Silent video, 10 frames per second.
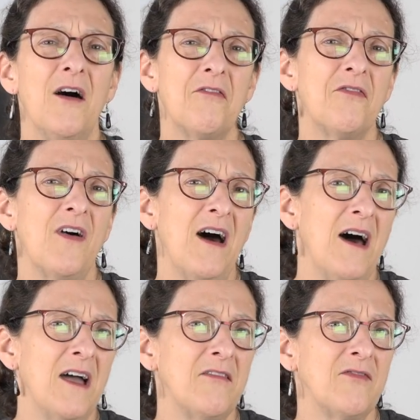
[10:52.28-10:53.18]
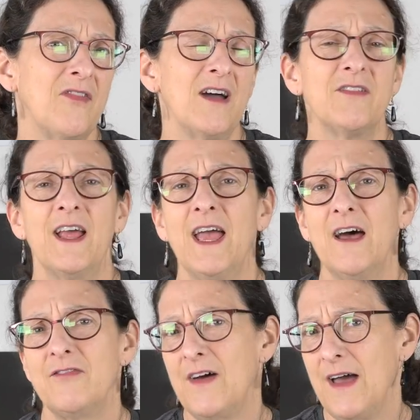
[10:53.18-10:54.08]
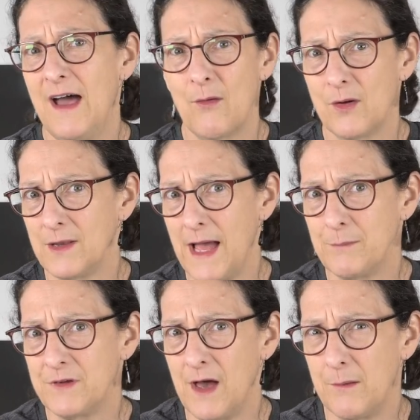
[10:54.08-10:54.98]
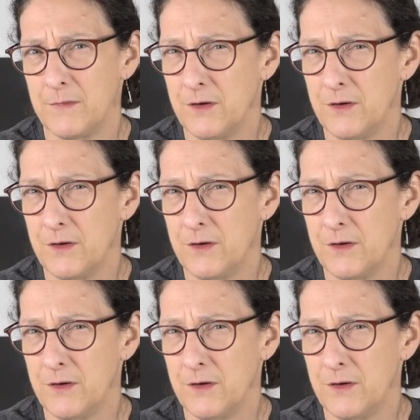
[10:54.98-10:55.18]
a five, five and a half hour laptop.